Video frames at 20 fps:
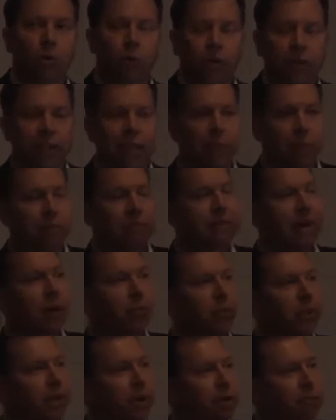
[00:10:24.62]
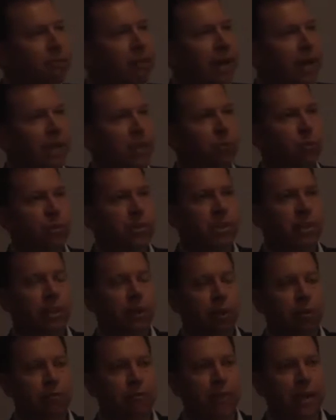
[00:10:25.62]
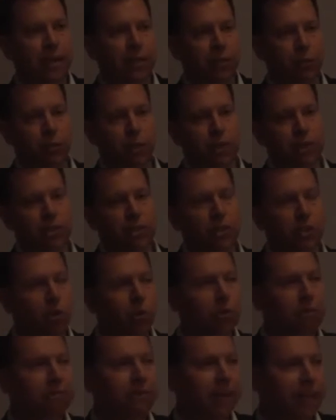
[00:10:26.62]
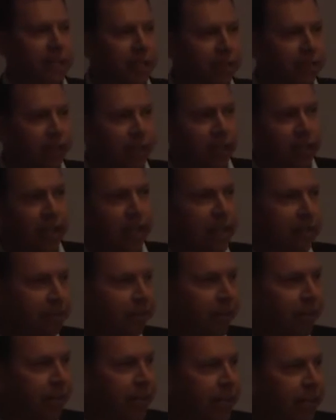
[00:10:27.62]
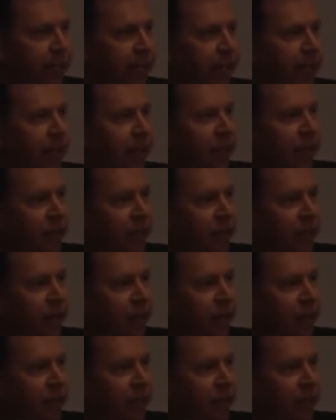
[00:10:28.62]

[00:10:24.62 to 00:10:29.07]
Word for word: But one thing we found with Kofax was that Kofax was so effective at classifying